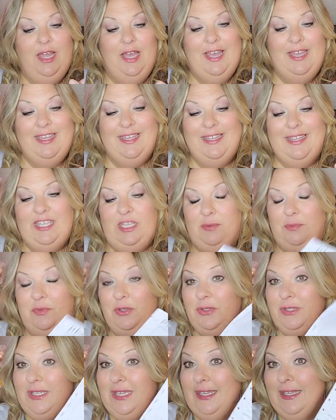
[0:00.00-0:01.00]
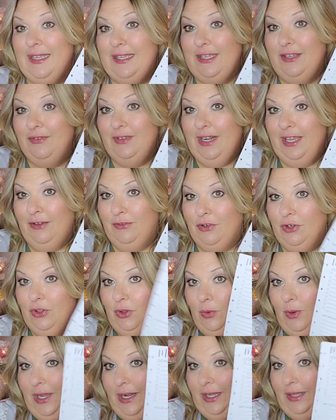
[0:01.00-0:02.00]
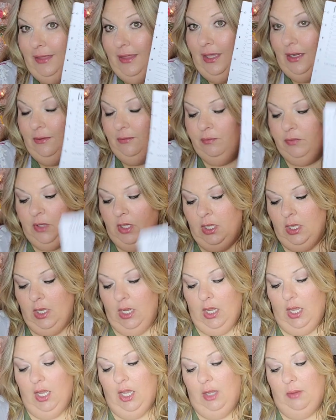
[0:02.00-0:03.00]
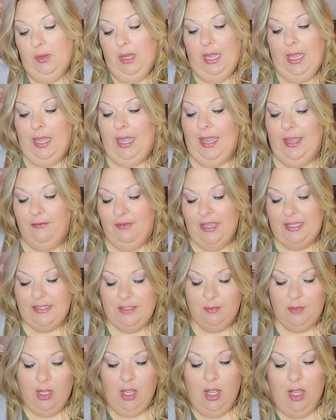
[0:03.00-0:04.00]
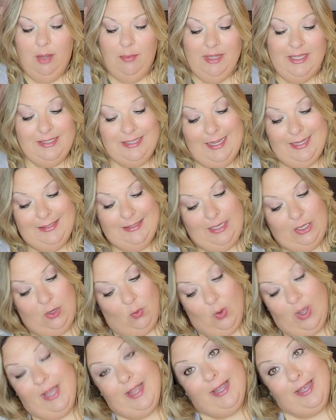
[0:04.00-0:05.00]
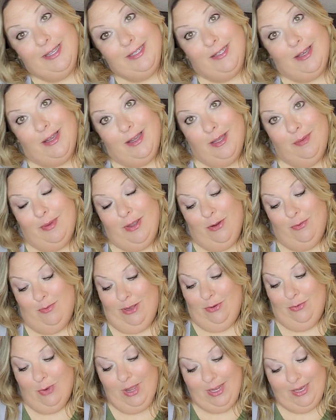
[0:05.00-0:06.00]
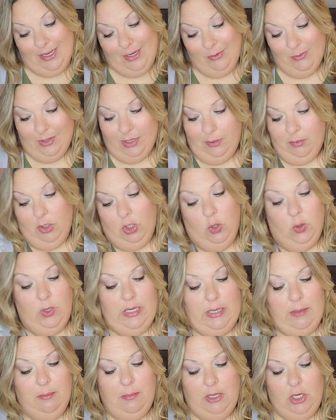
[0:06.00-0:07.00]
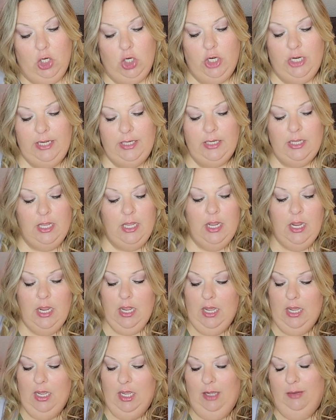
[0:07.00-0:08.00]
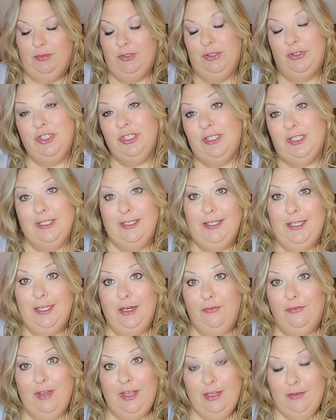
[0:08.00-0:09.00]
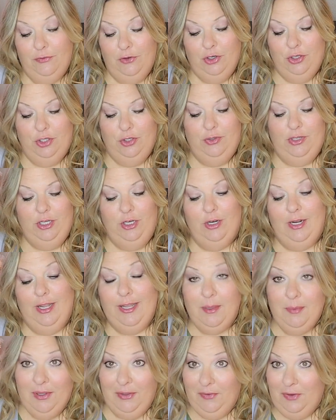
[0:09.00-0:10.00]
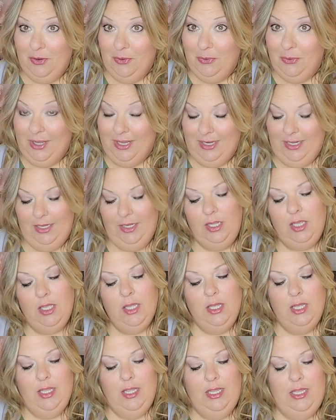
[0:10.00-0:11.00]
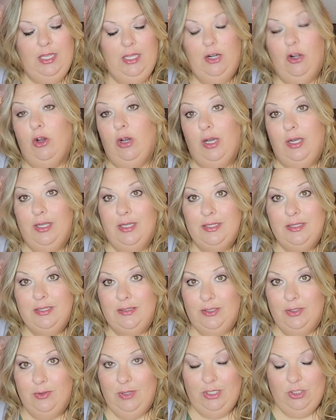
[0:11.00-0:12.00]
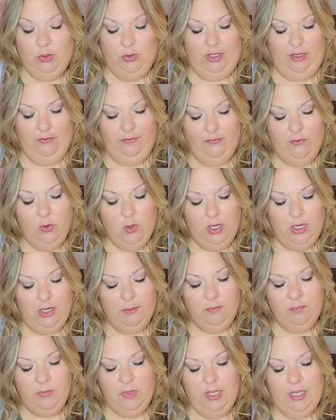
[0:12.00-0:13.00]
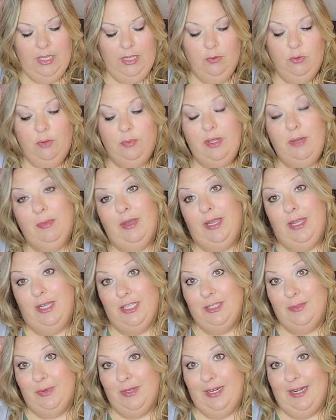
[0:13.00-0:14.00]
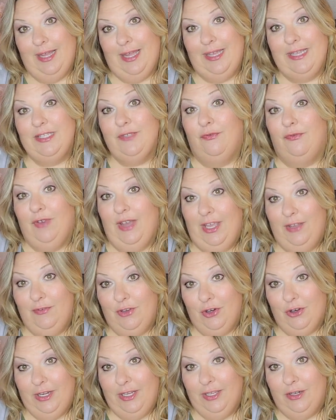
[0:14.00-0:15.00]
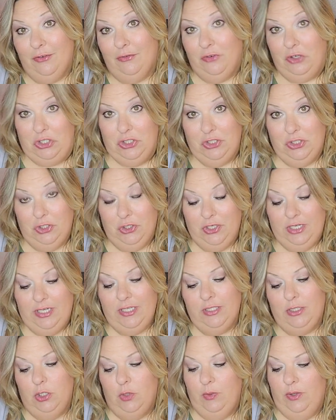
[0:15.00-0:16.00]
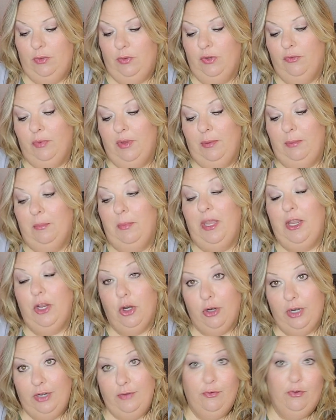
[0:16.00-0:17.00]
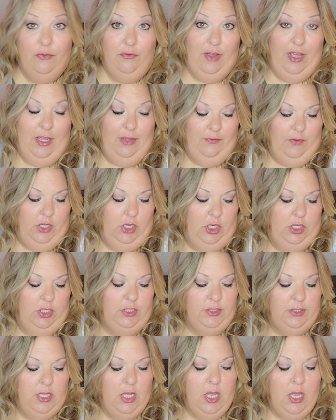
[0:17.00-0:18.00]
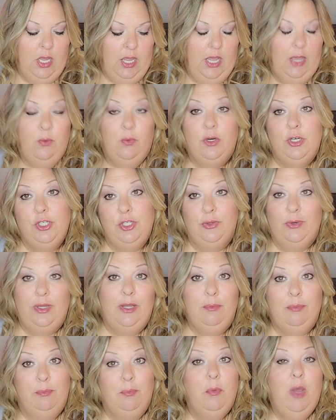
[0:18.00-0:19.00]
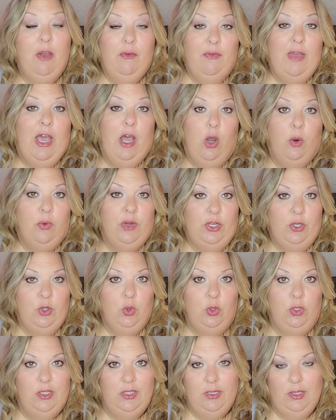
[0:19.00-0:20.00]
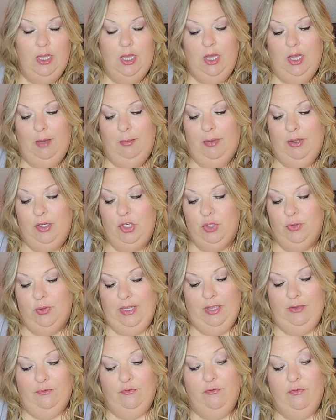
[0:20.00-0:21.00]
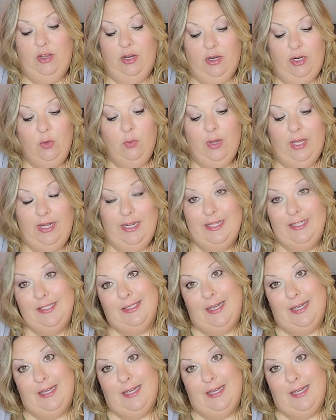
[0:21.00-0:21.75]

I can keep using it even after the wedding then. Um, I have had some comments asking why I talk about my wedding when I'm already married. Um, so just to clarify, if you're new here, I am having a wedding in August of 2024. It will be my husband and I's five-year anniversary, so we will have been married for five years, and we're doing a vow renewal, um, but doing it very wedding